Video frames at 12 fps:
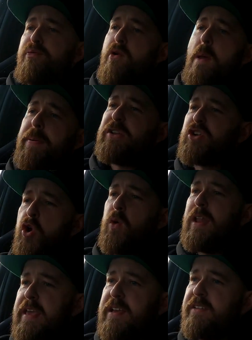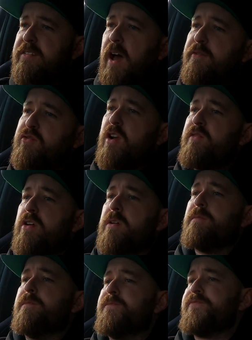preppy 2 litres that I've
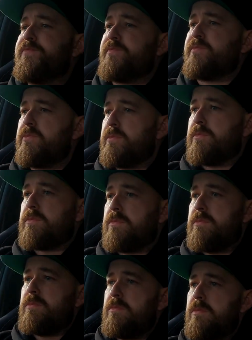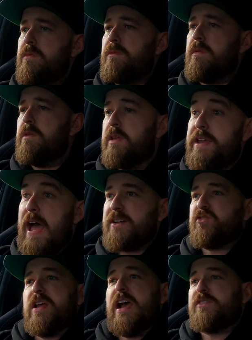driven. They're
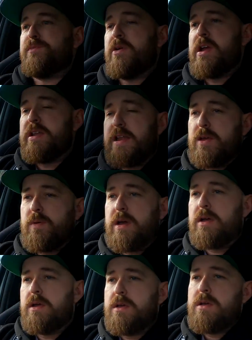naturally aspirated anyway.